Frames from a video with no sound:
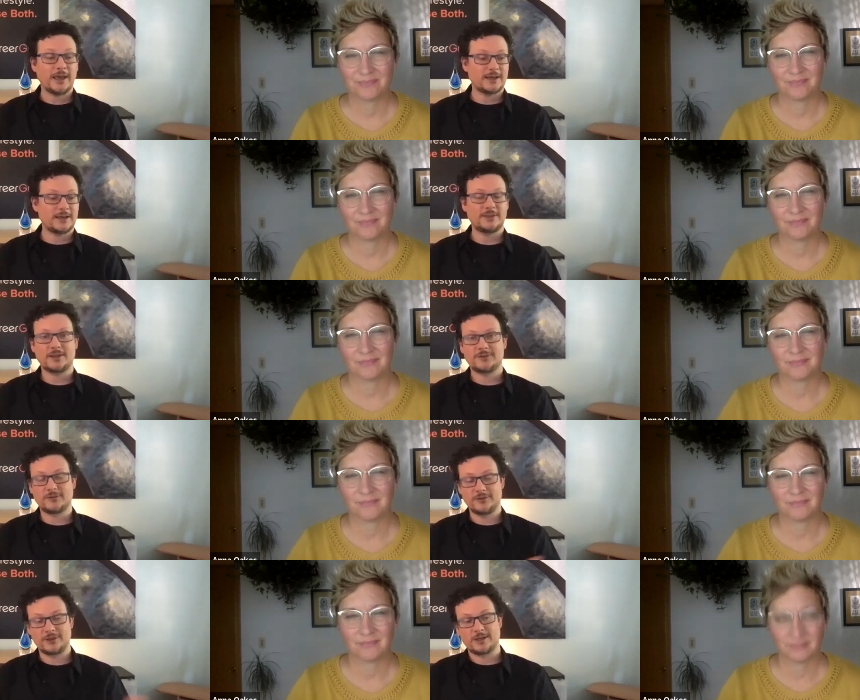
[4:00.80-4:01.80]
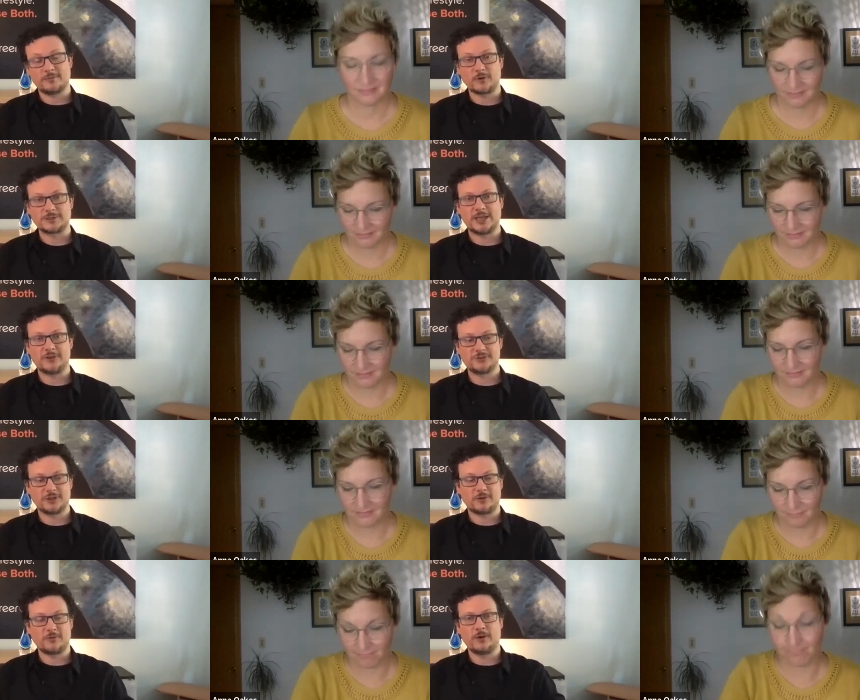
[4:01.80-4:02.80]
Speaker 1: and I think it's only getting more
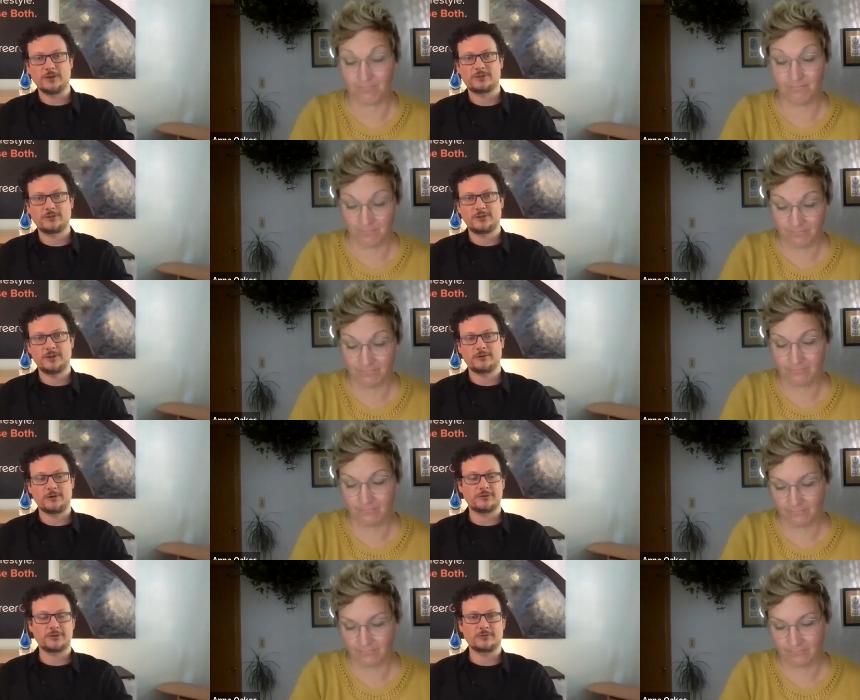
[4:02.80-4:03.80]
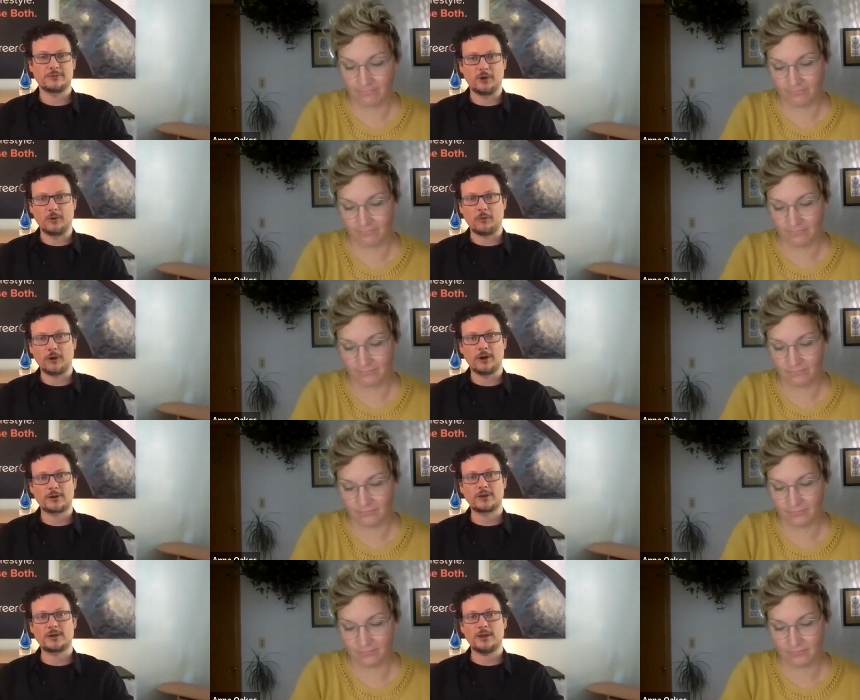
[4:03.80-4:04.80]
challenging with growth in remote
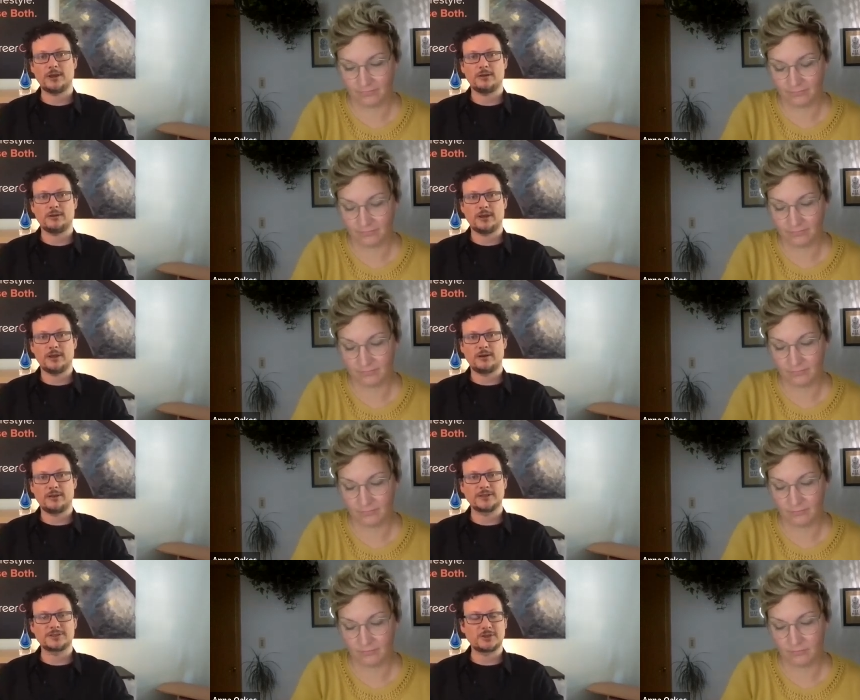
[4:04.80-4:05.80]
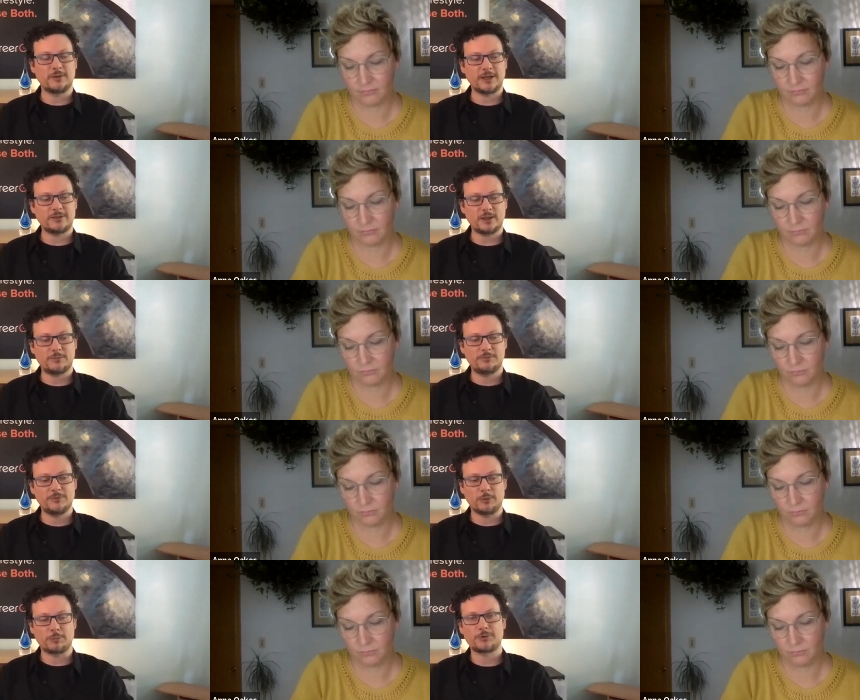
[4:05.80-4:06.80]
work and all that. So I mean, I think
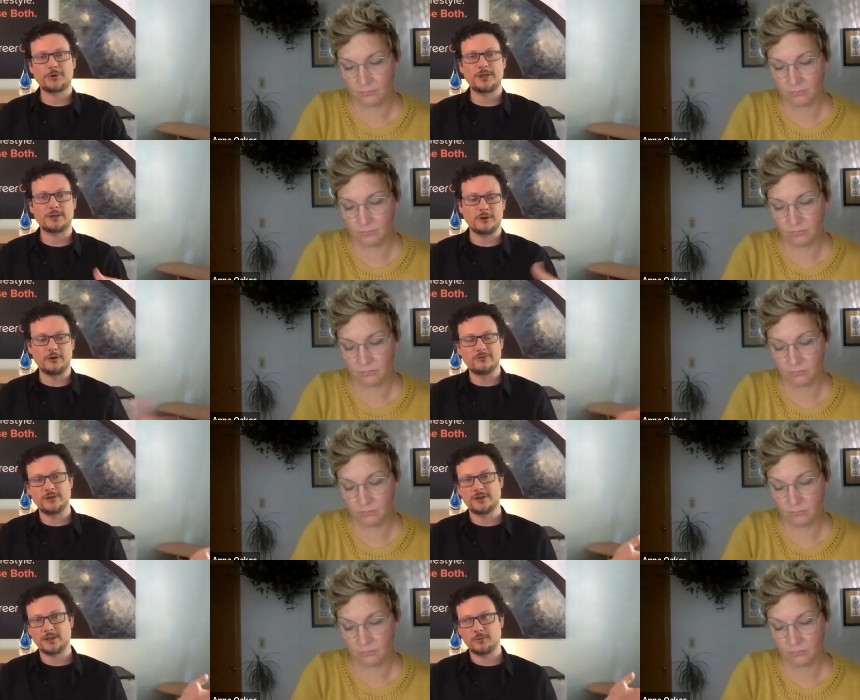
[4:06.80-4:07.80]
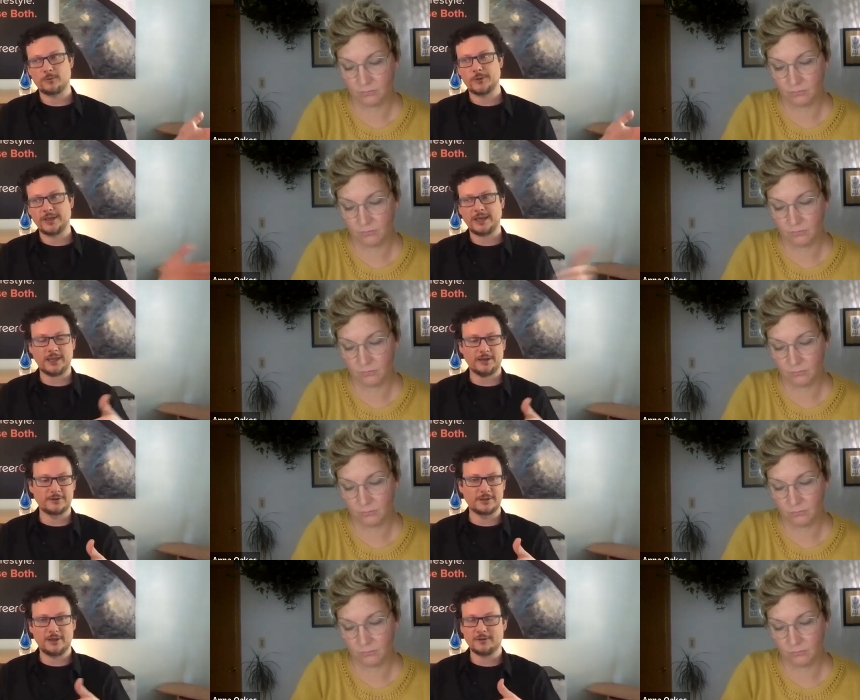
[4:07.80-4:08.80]
pre-COVID, we had
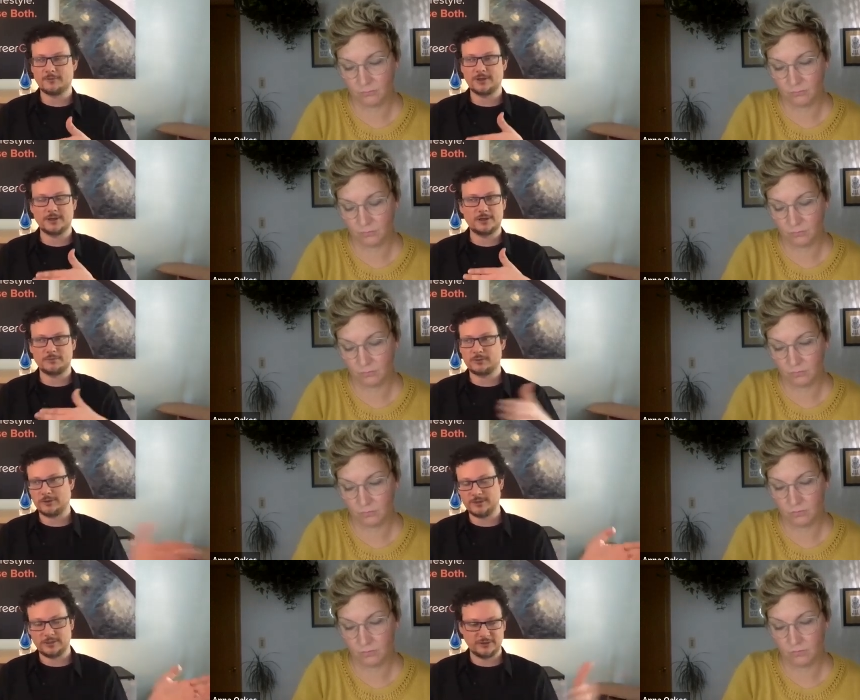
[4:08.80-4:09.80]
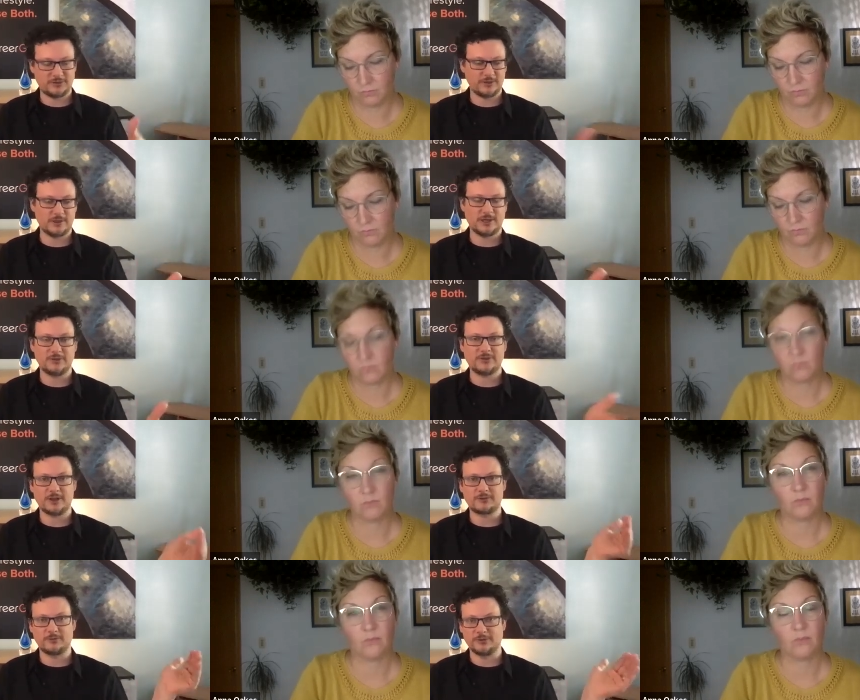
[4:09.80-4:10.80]
when unemployment, at least in the United
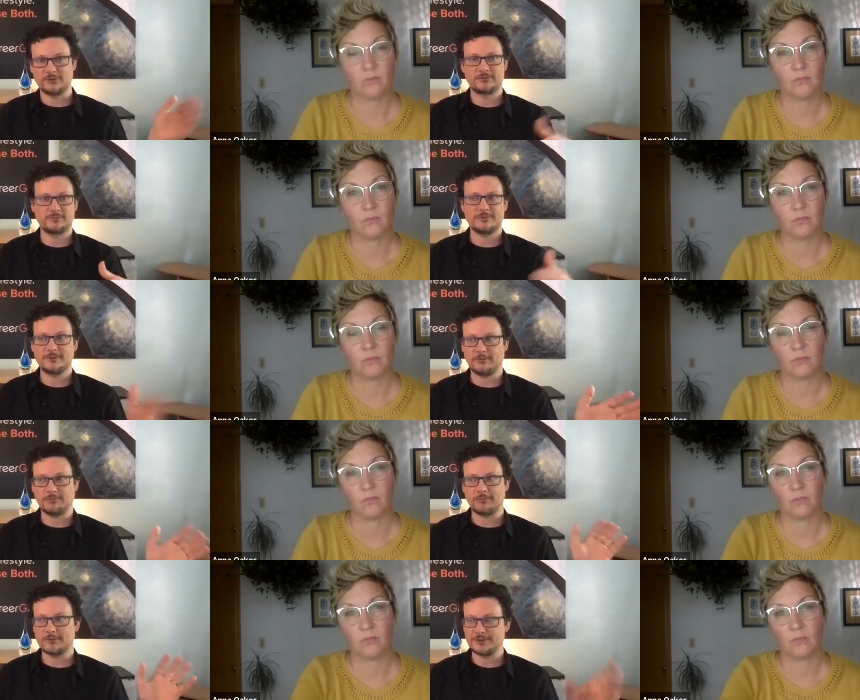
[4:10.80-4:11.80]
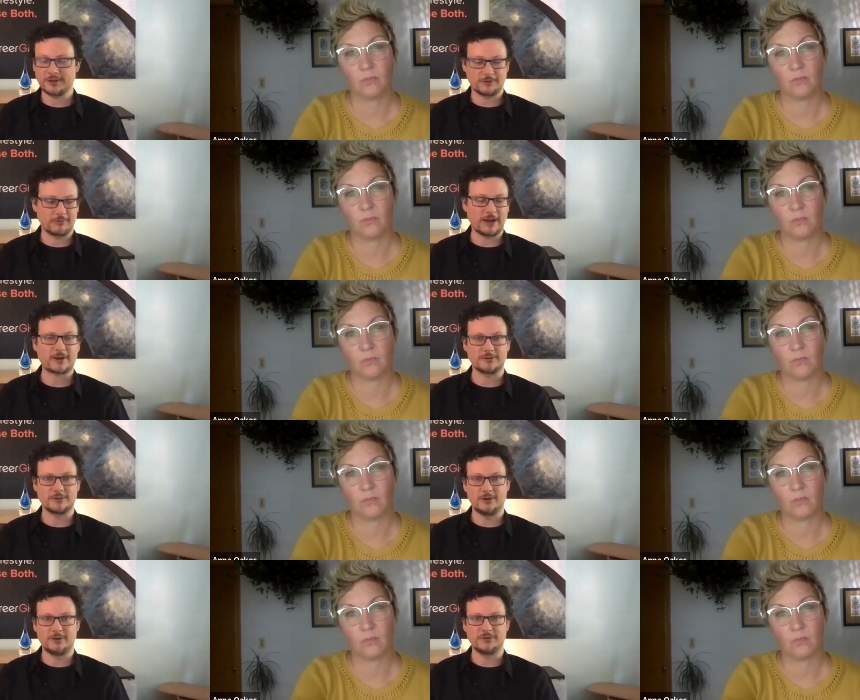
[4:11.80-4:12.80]
States, was near record
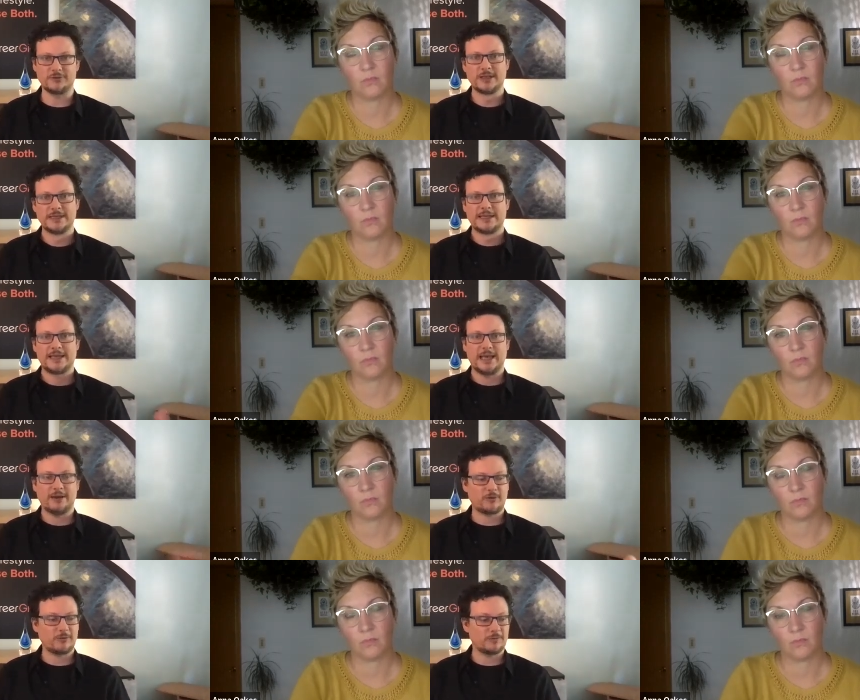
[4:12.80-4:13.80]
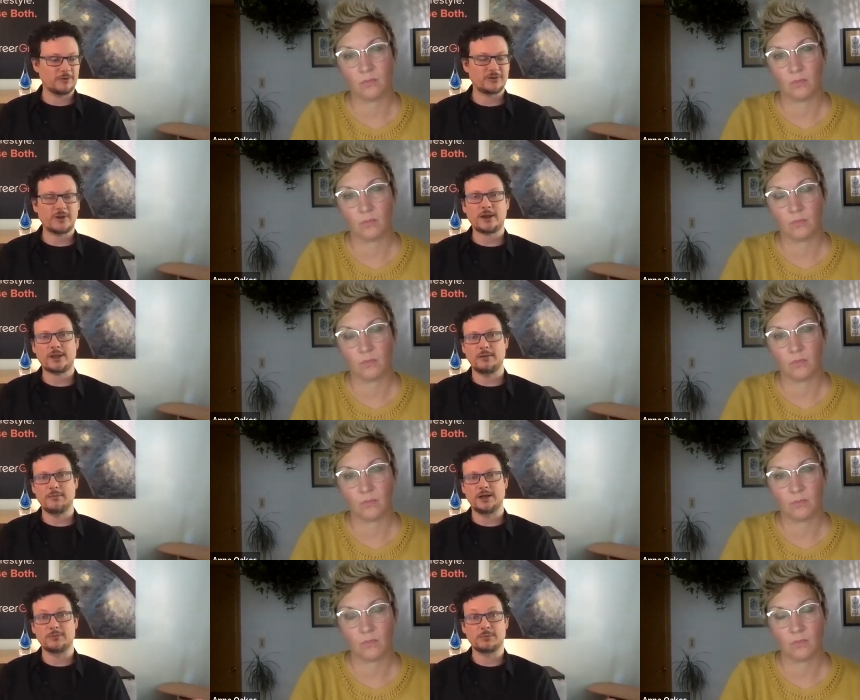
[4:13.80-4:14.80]
lows. Everyone was talking
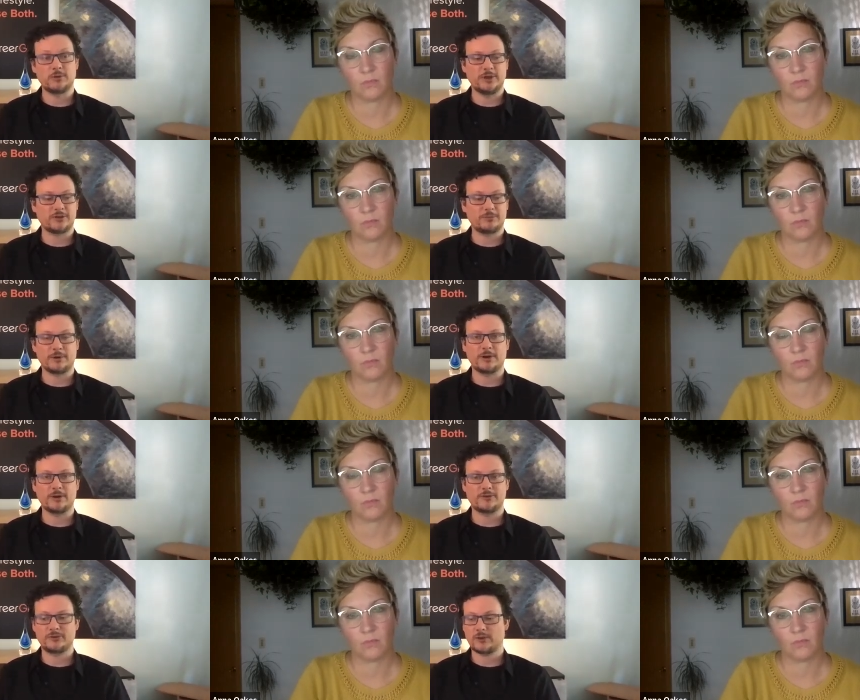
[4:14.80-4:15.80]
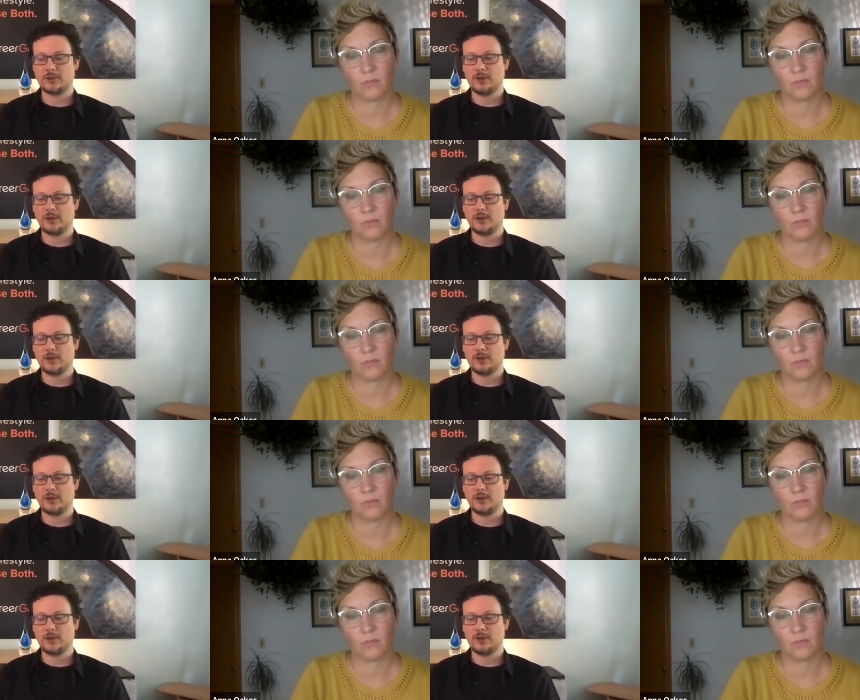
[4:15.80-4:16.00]
about employee experience.